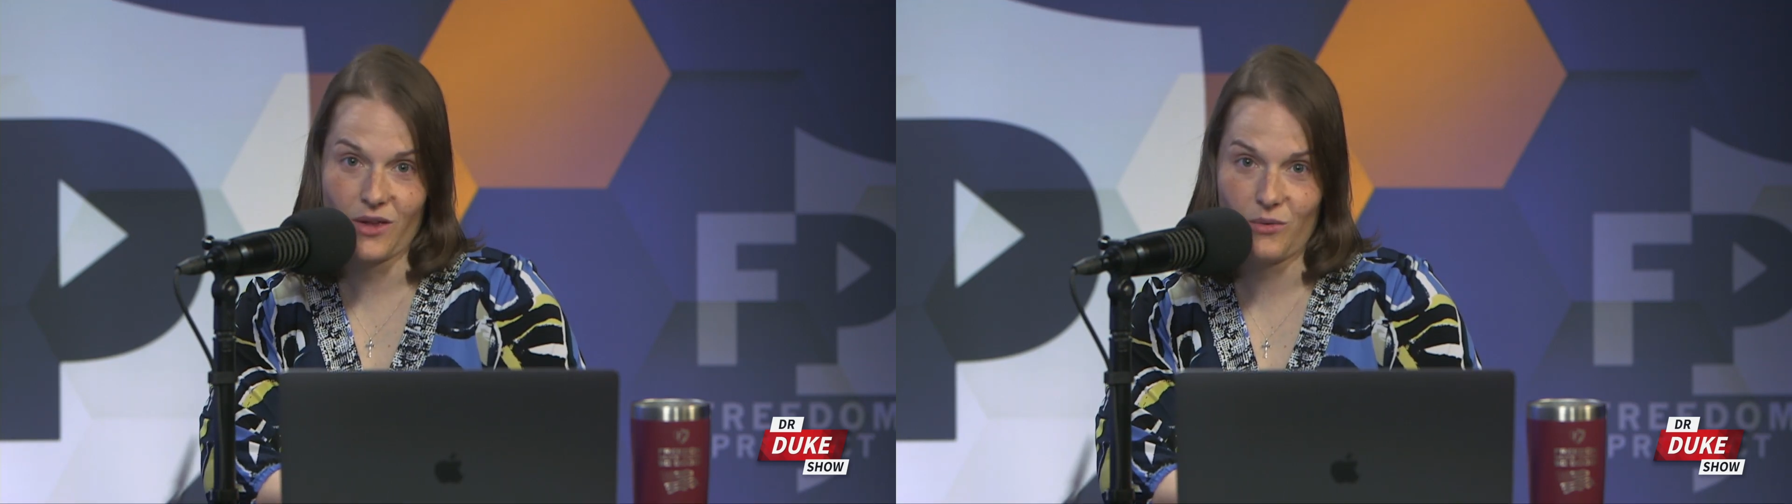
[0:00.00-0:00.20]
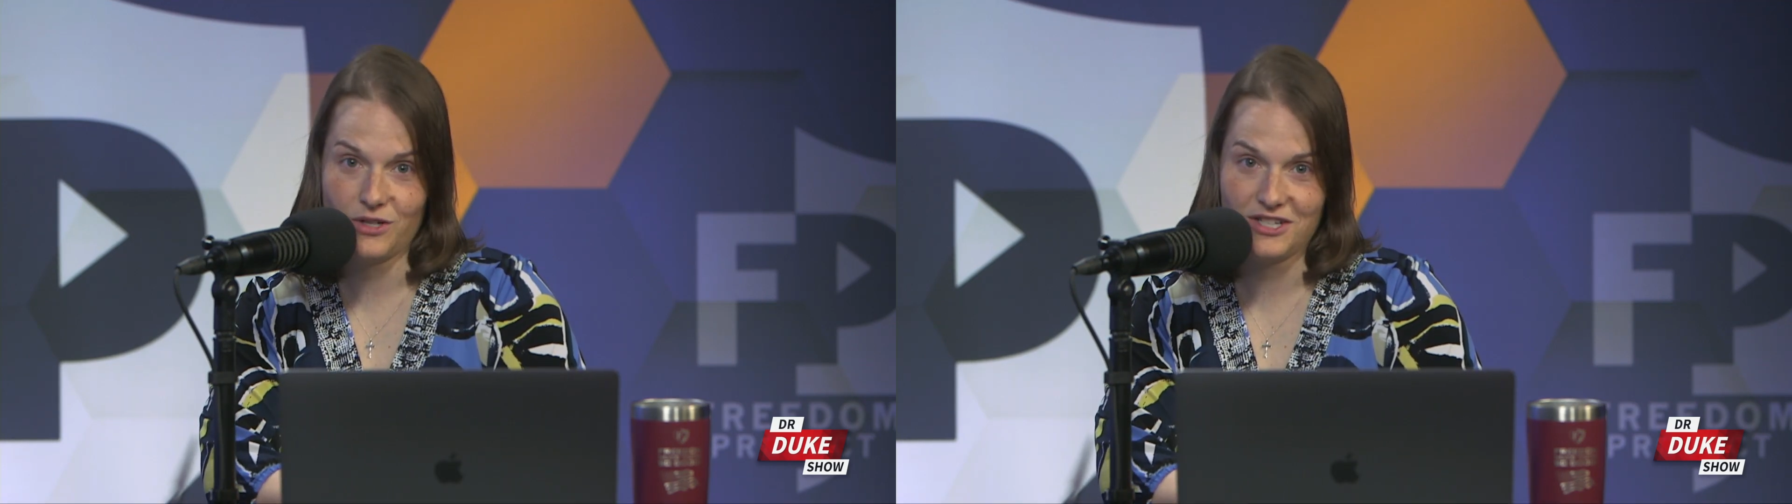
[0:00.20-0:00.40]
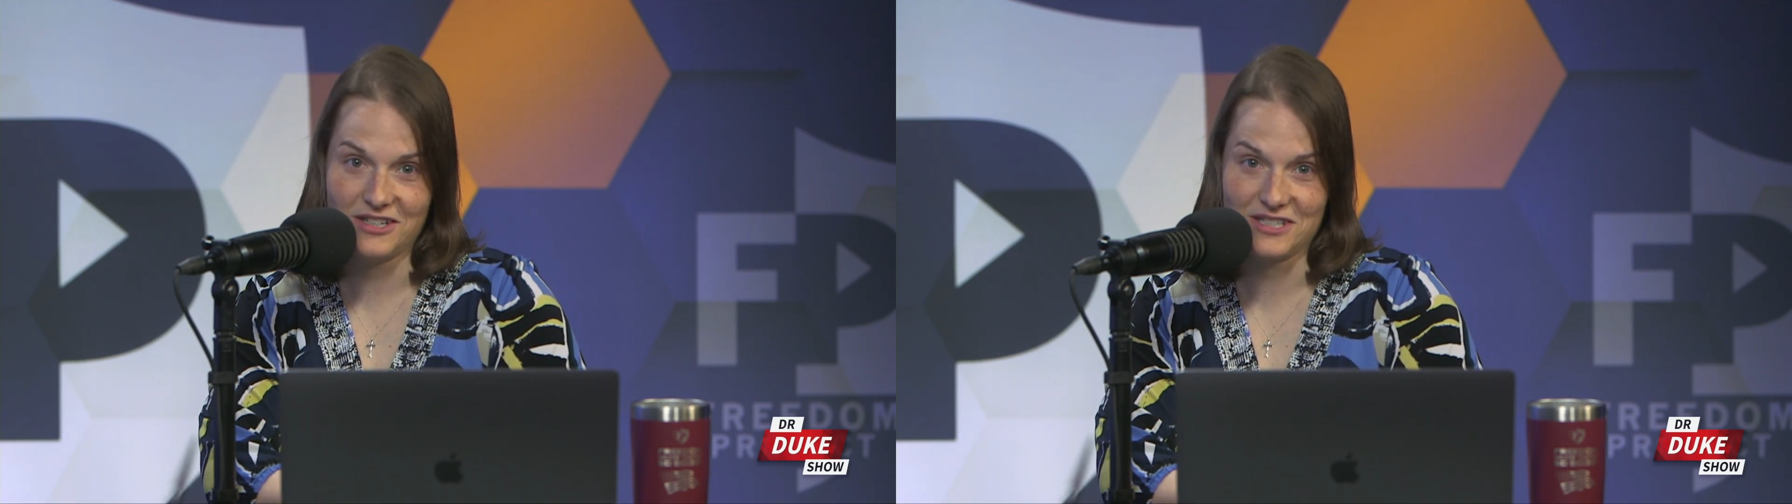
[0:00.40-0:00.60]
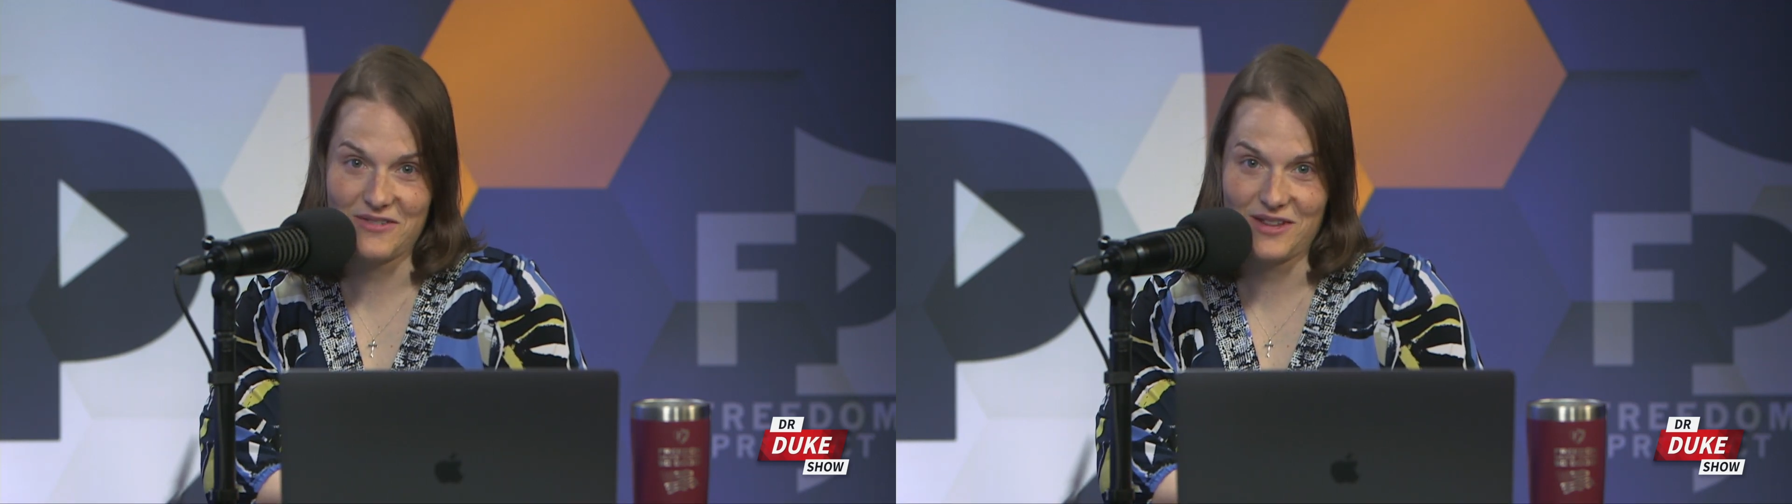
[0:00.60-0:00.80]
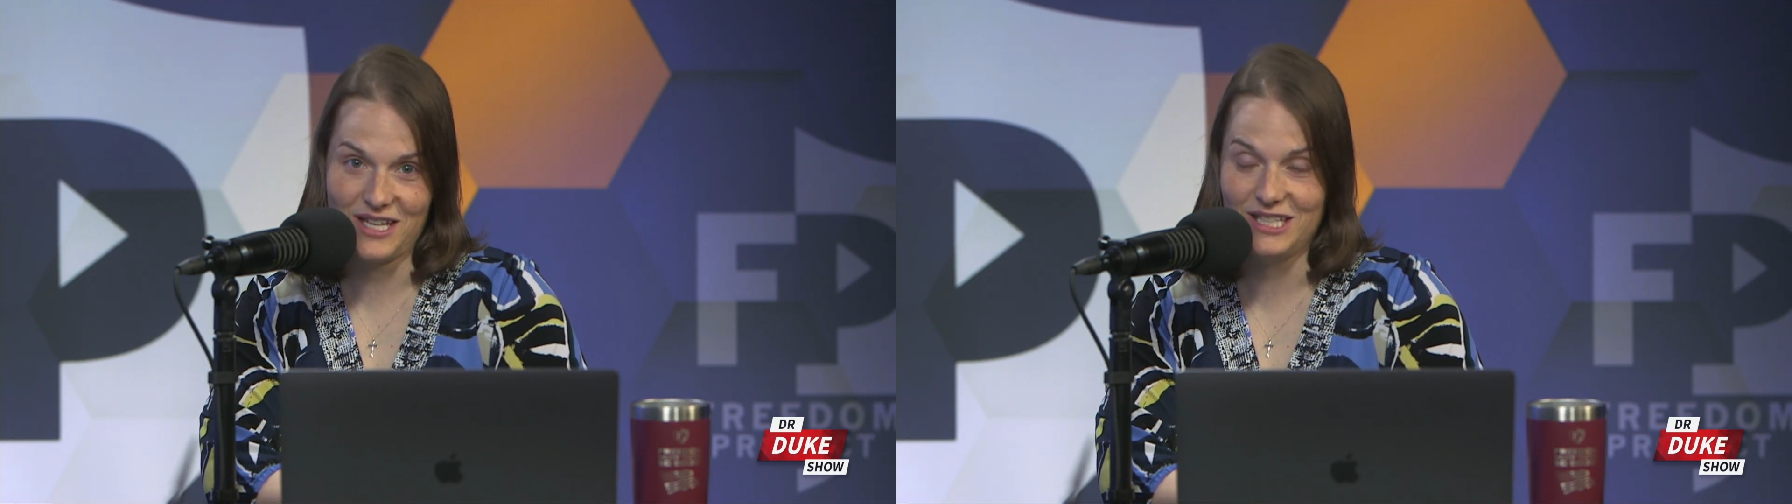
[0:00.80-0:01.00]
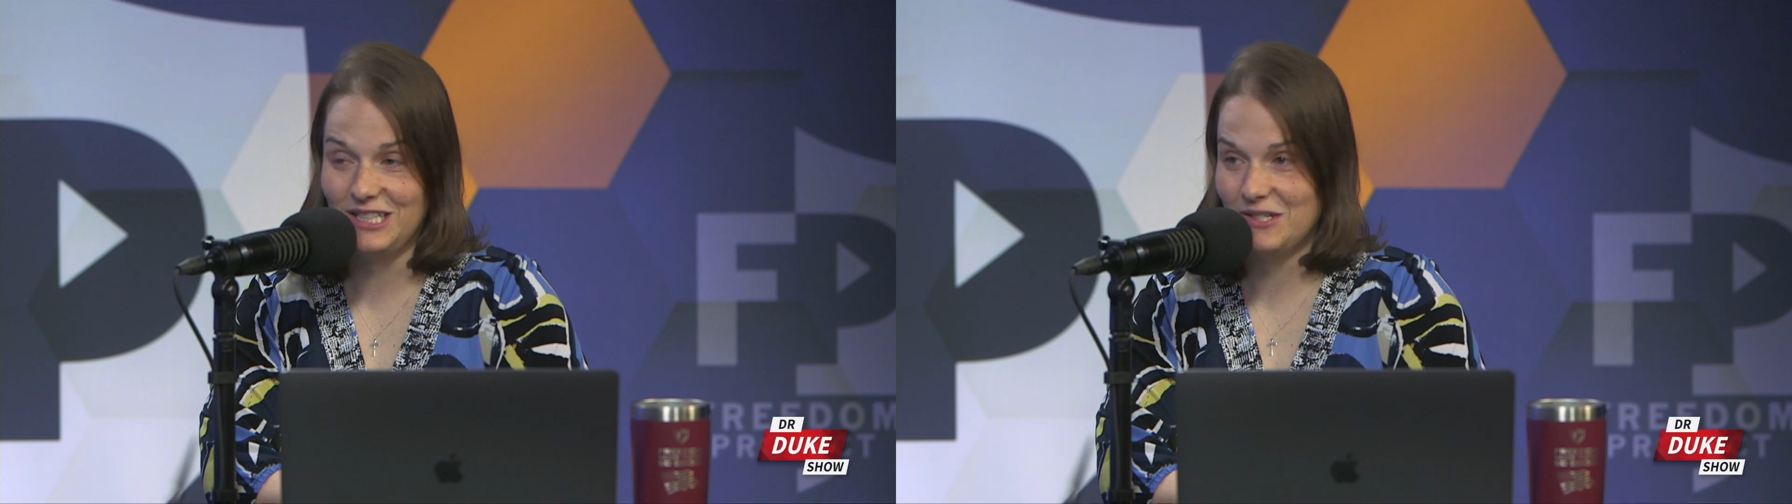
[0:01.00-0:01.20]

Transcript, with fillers: which tells you everything you need to